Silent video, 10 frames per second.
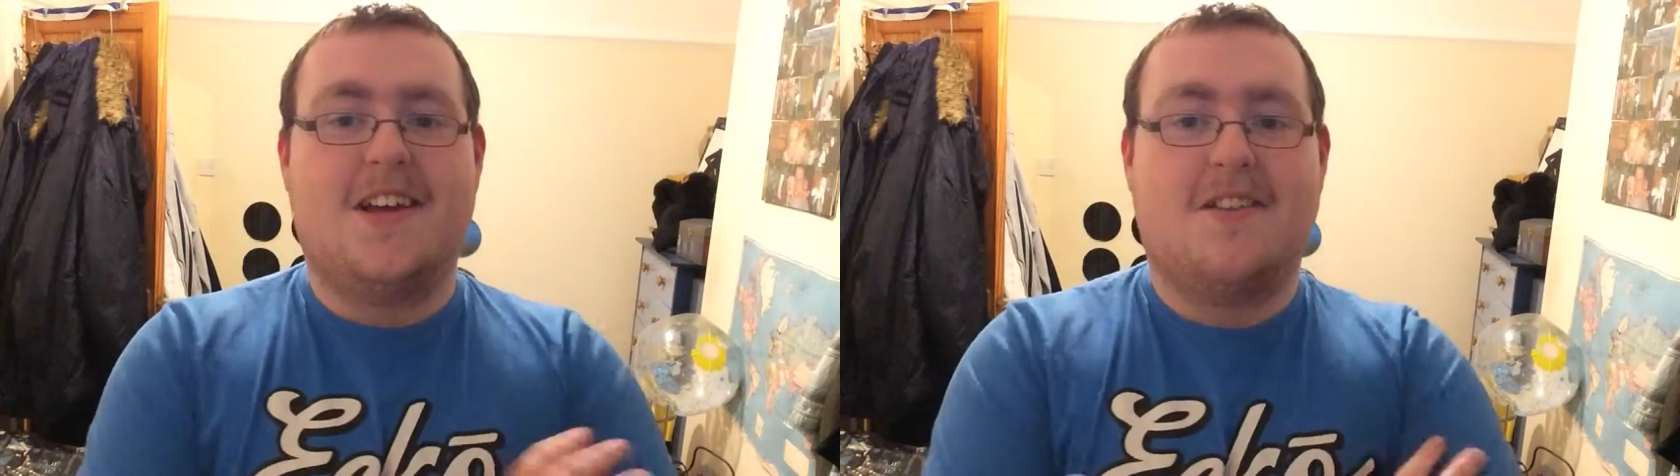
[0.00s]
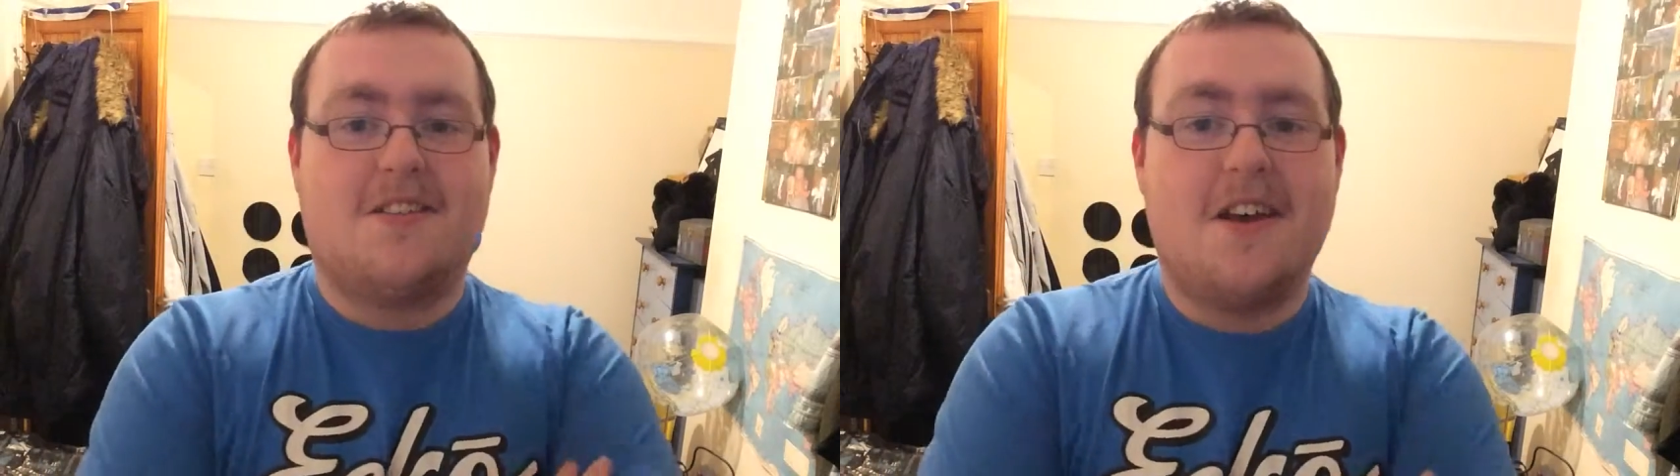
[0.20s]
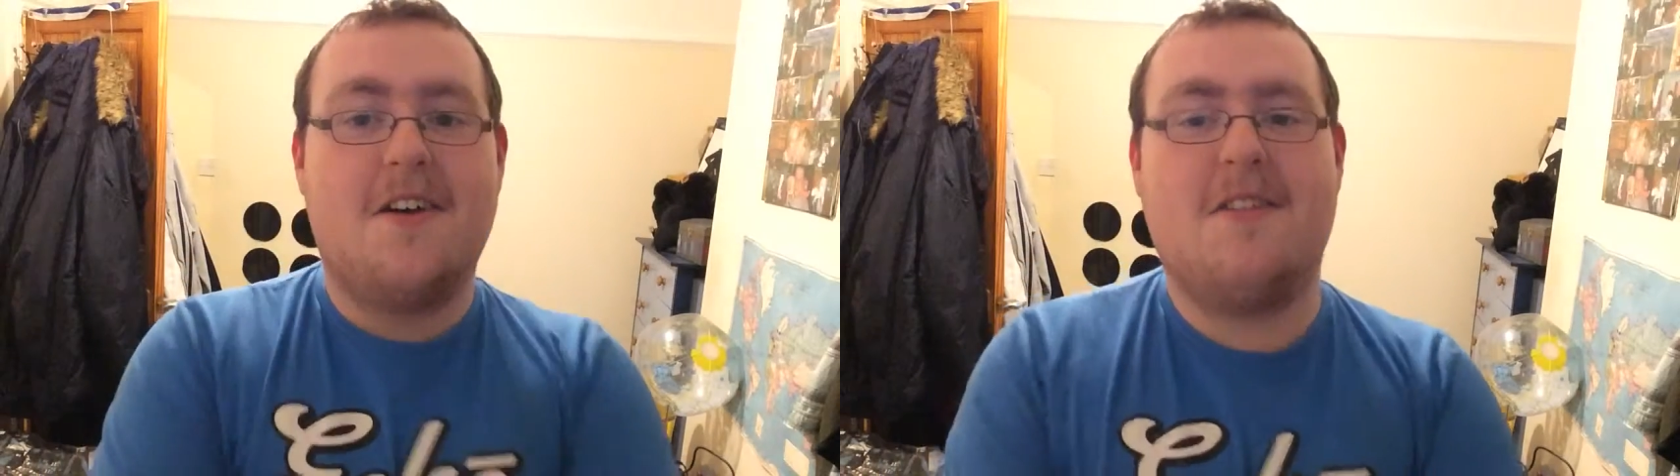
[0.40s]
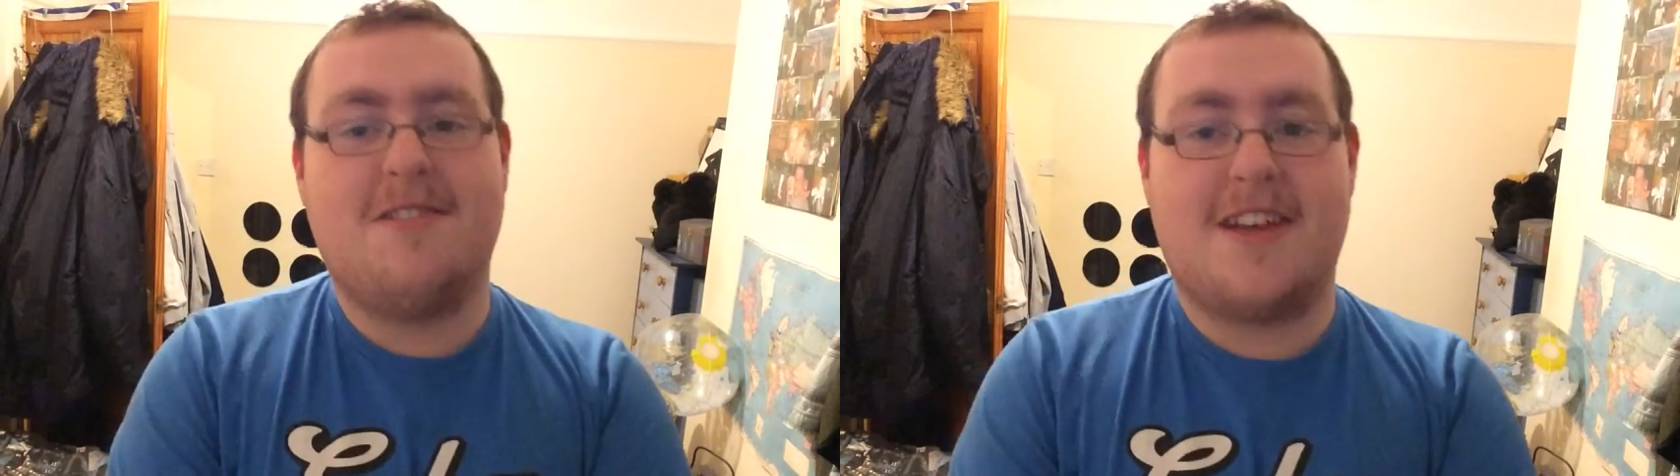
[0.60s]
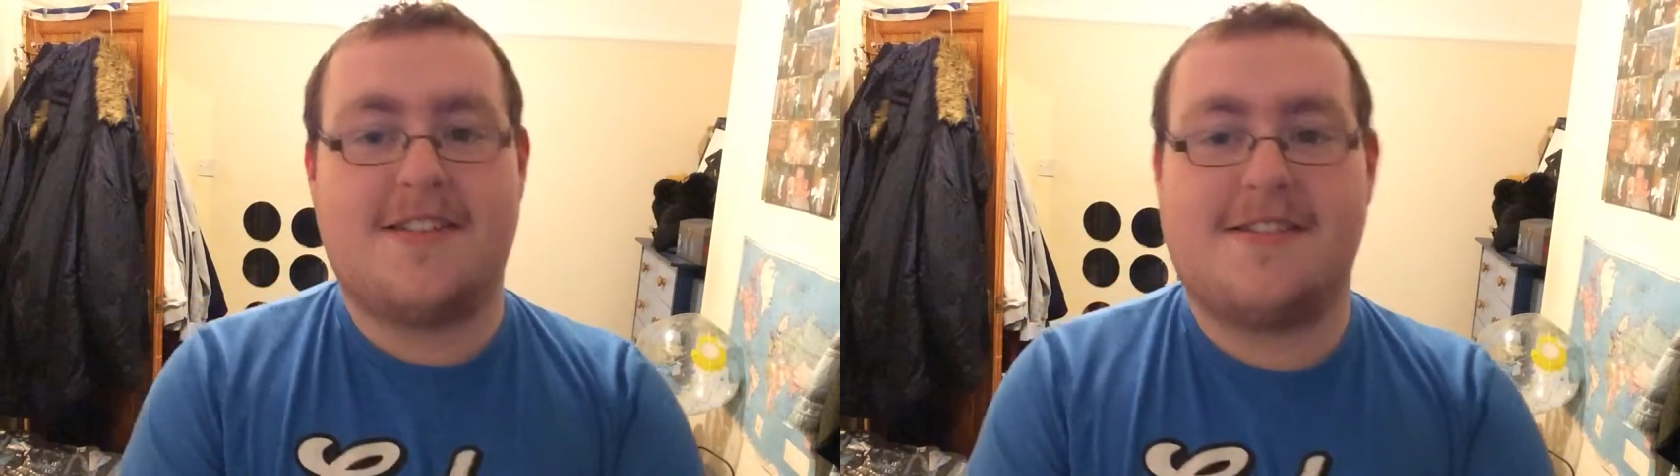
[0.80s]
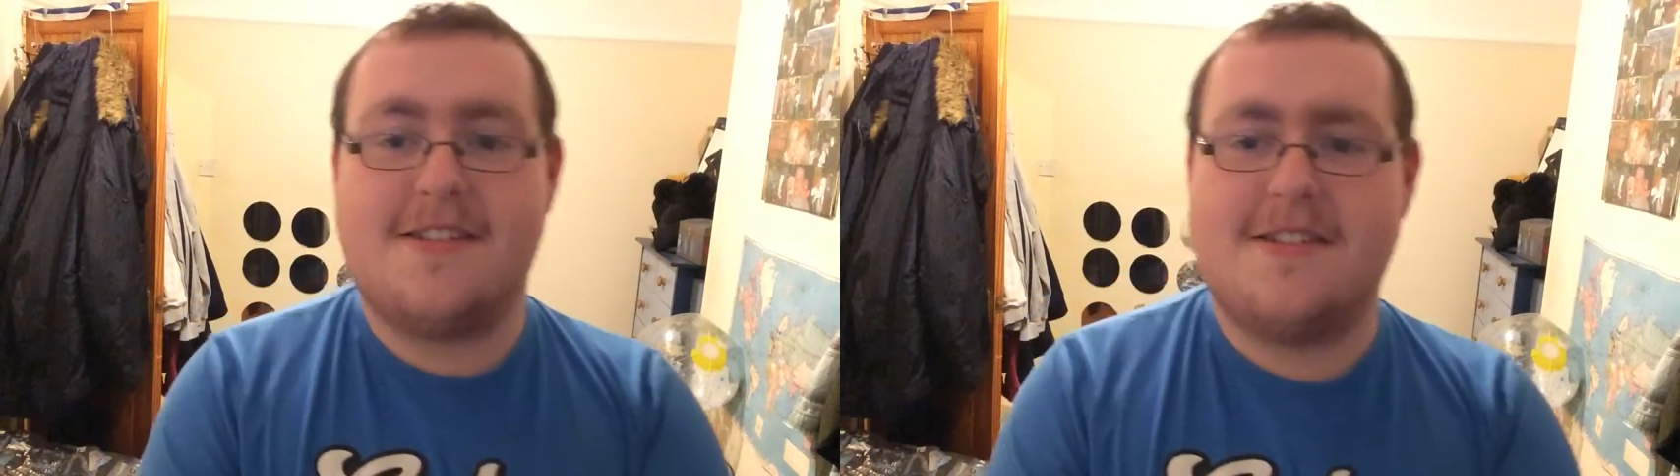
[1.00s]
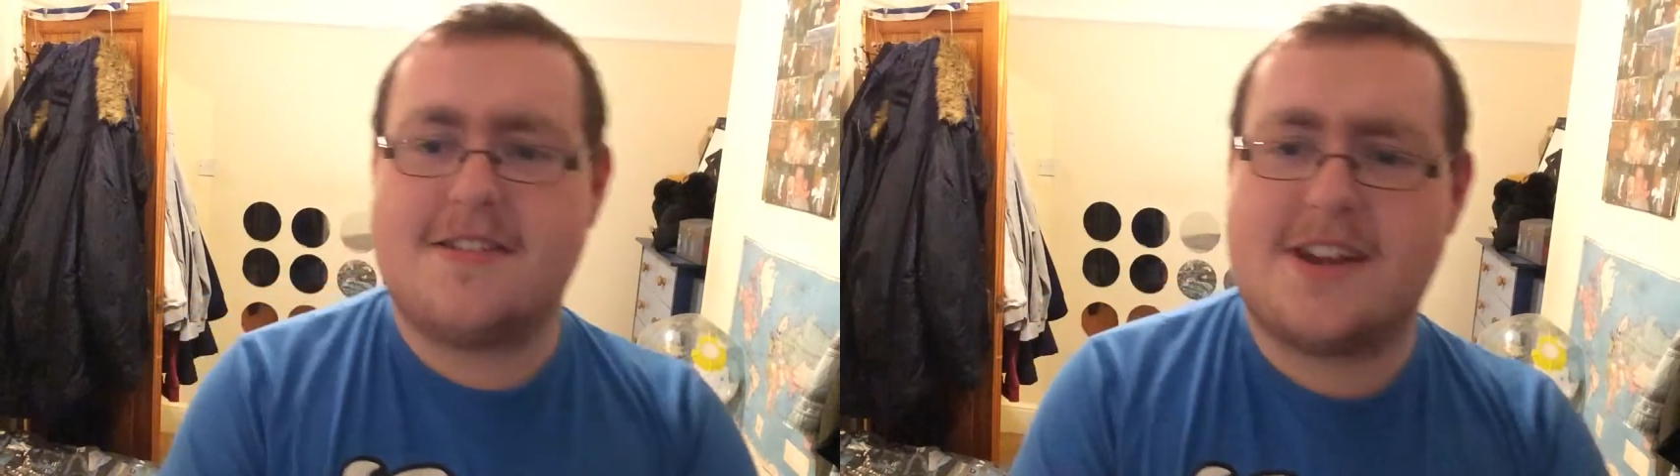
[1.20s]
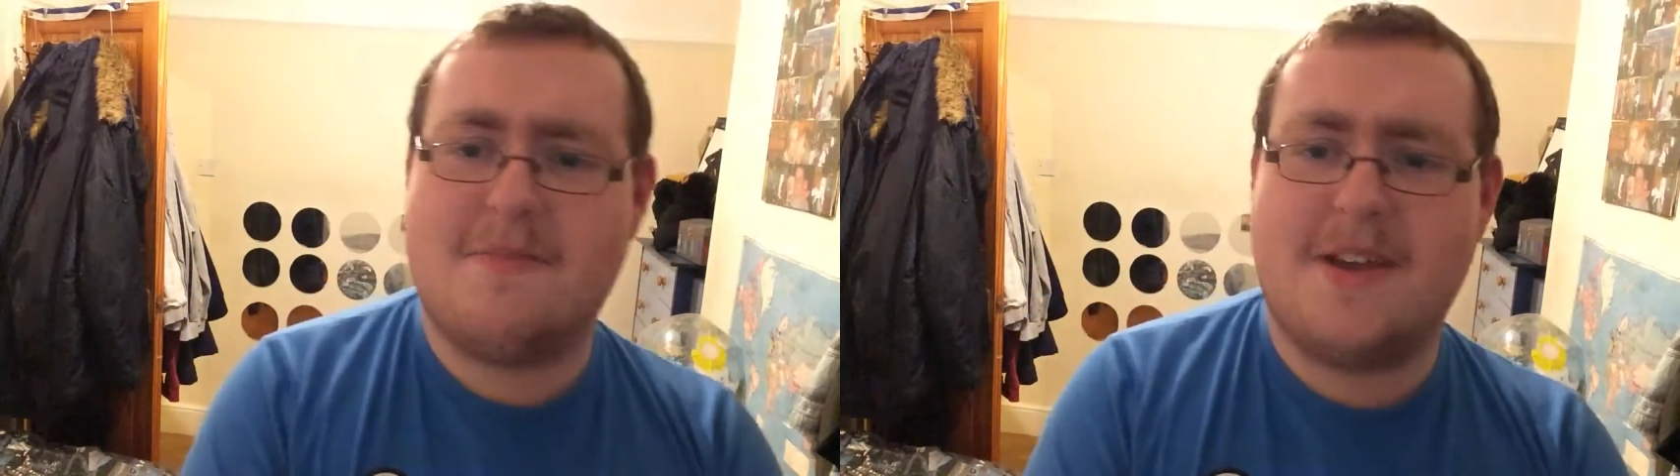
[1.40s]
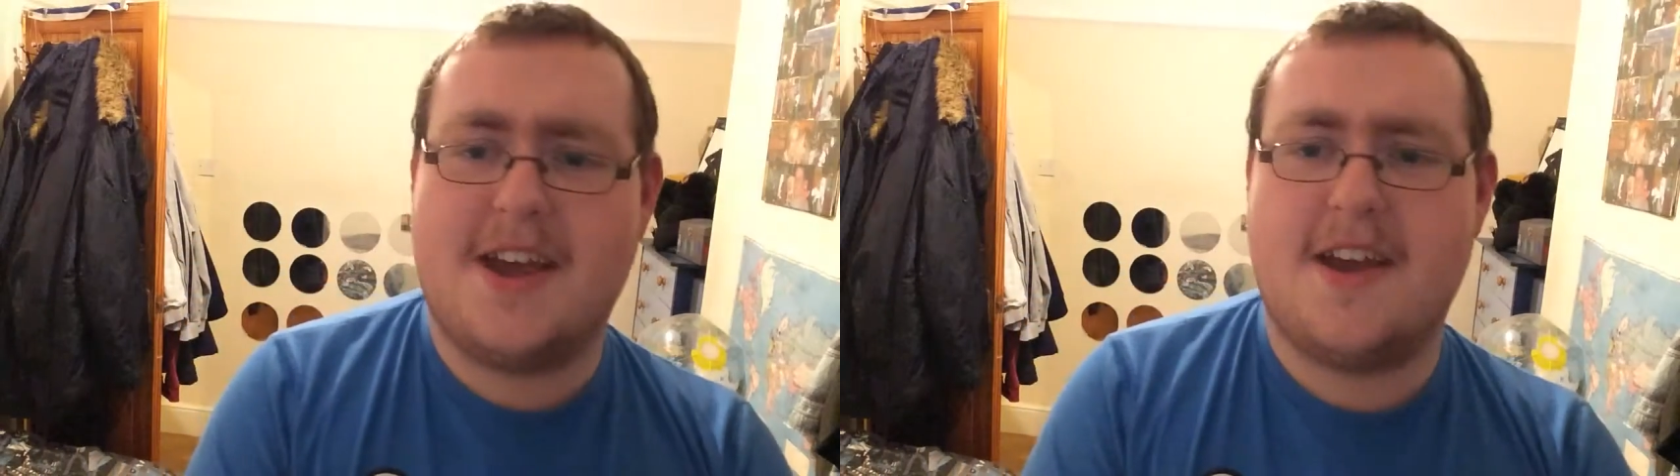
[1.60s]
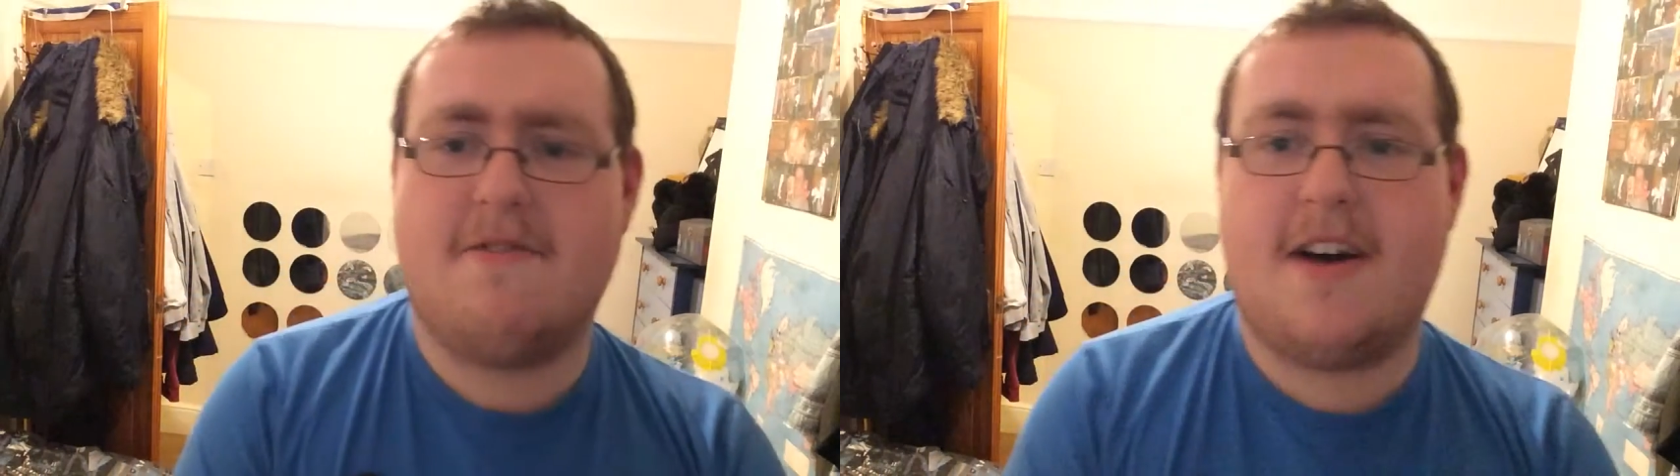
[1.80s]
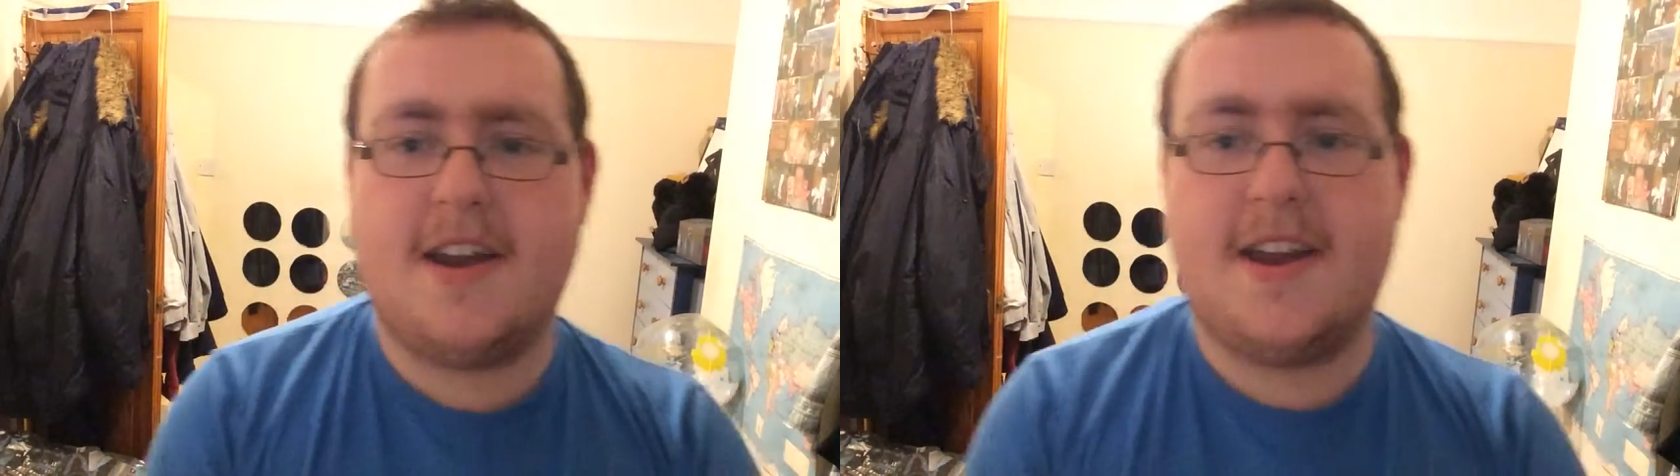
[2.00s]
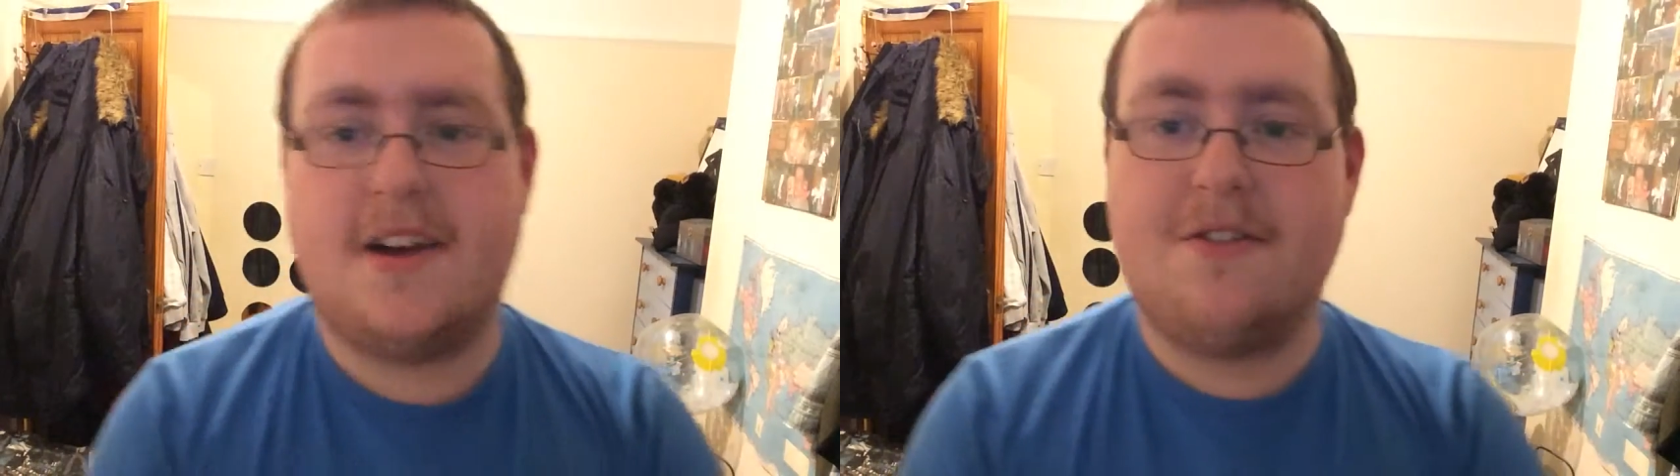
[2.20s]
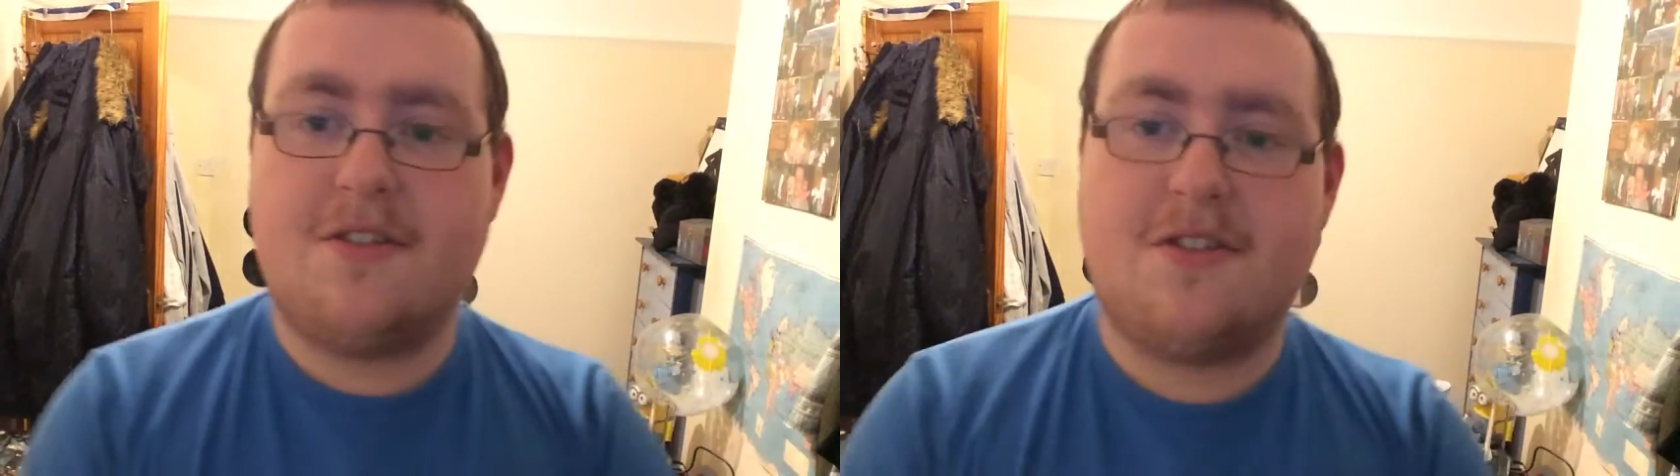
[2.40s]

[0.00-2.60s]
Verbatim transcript: so this is gonna be it right now.